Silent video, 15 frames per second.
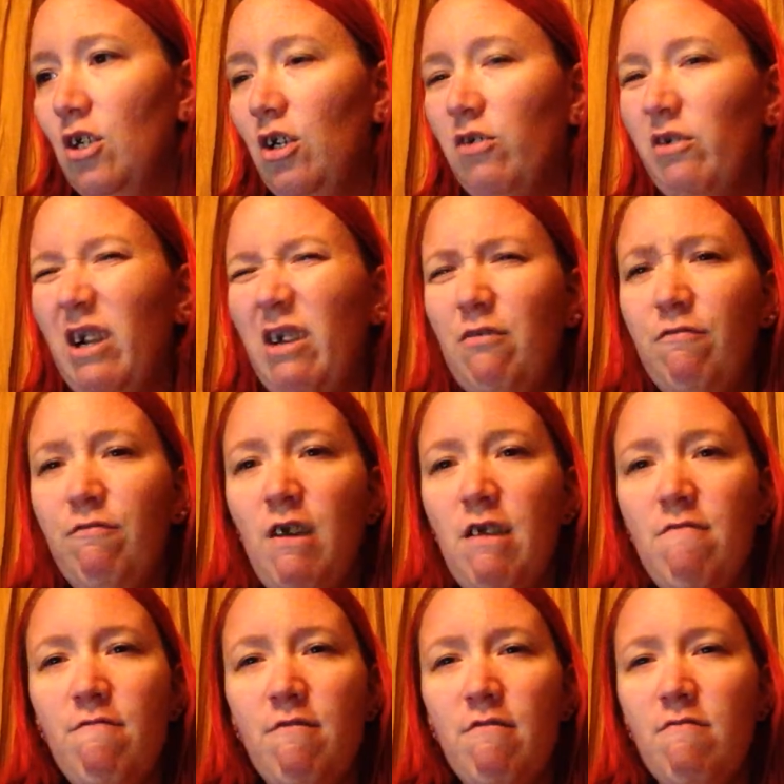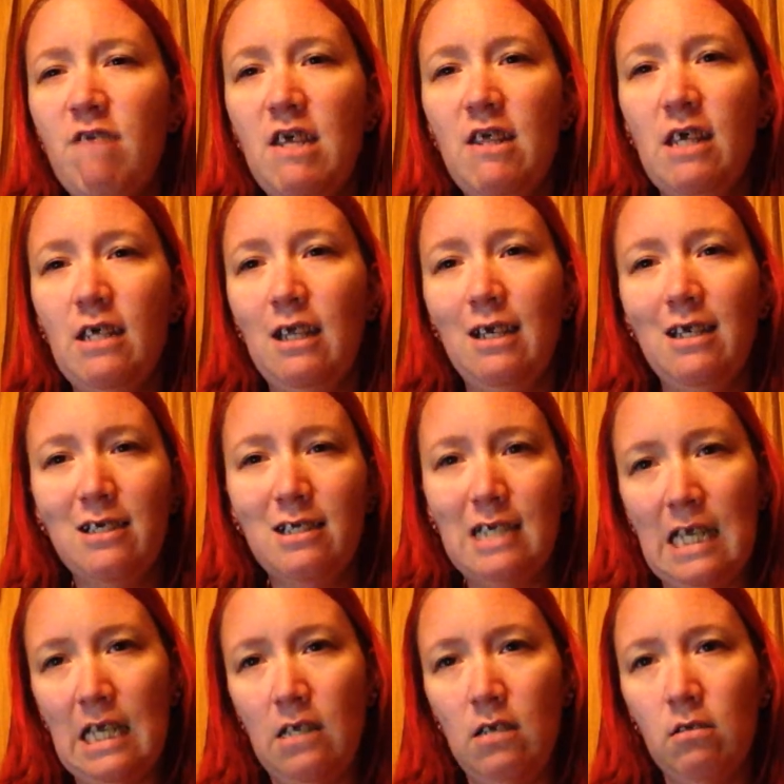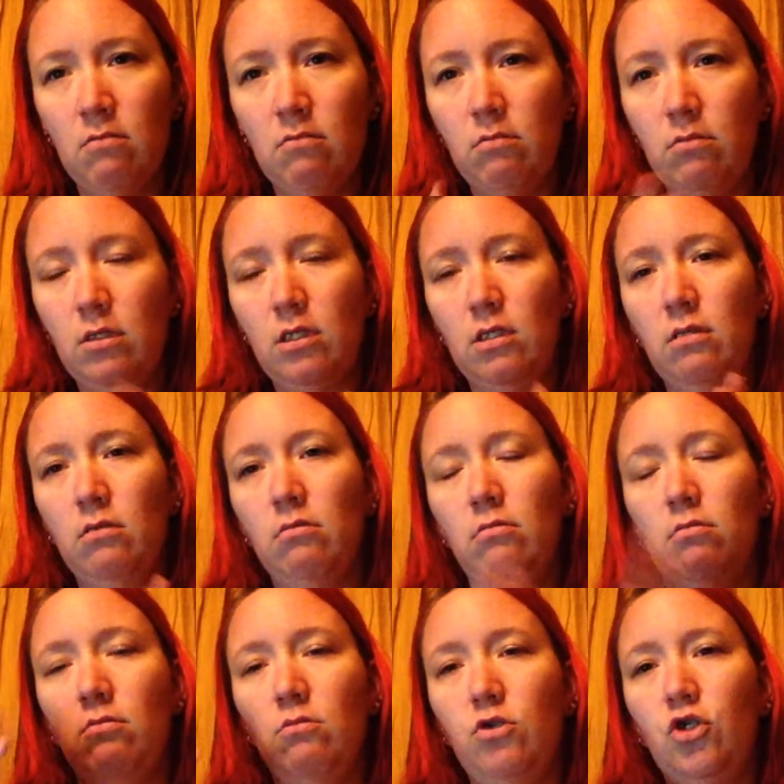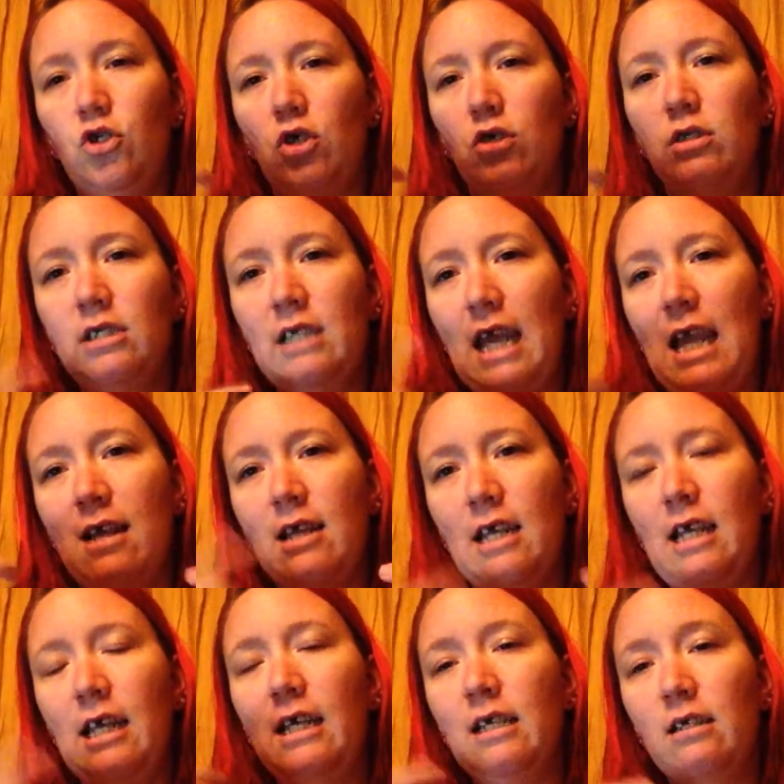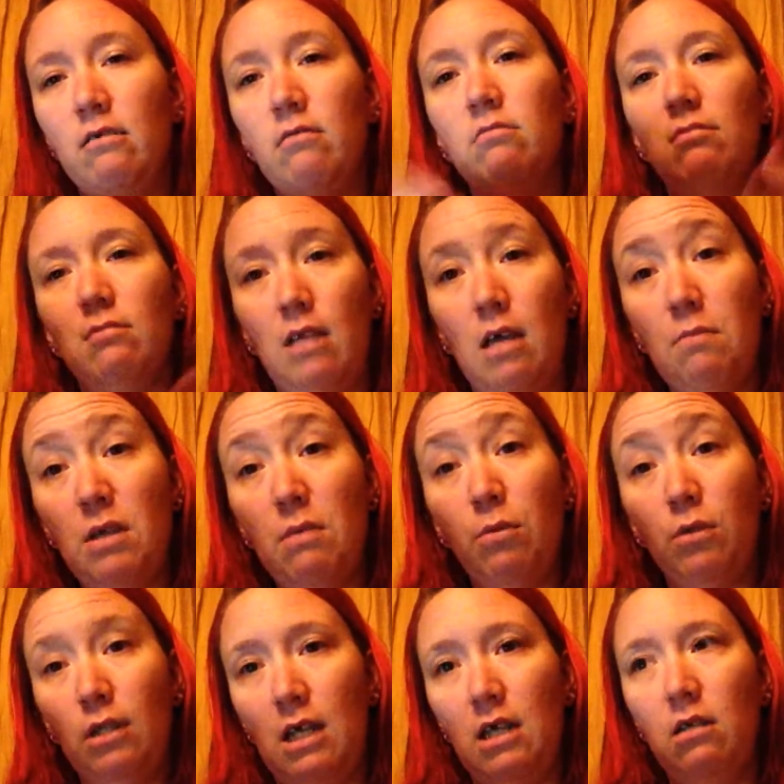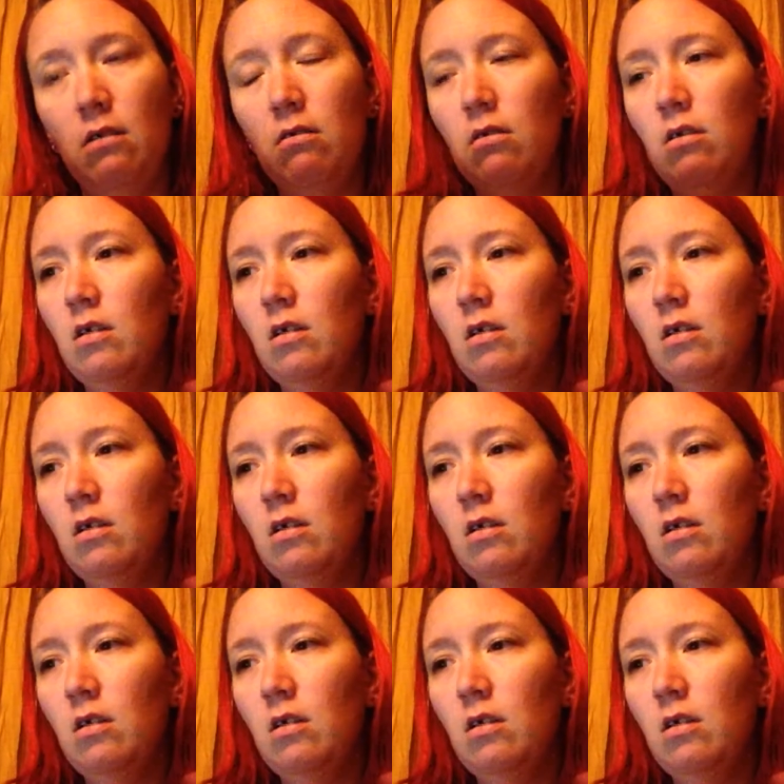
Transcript: Around 5:50, they let us in to start scanning and let people in.